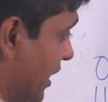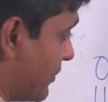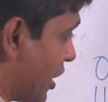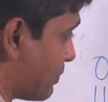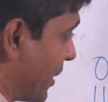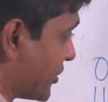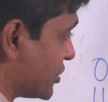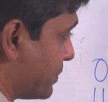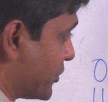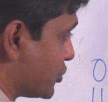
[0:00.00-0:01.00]
never
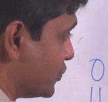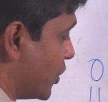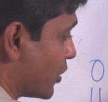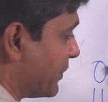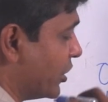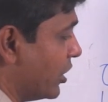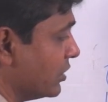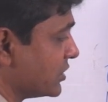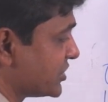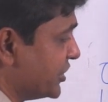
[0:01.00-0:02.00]
participate to form
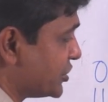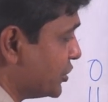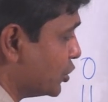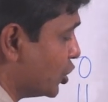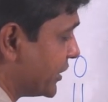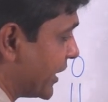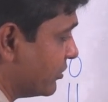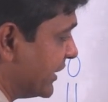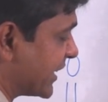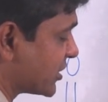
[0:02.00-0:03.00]
enol, since you know there
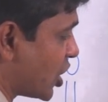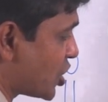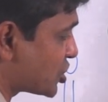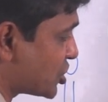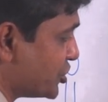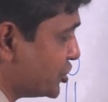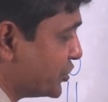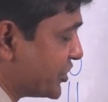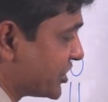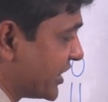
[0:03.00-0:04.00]
will be a cross
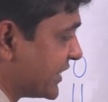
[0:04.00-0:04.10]
conjugation.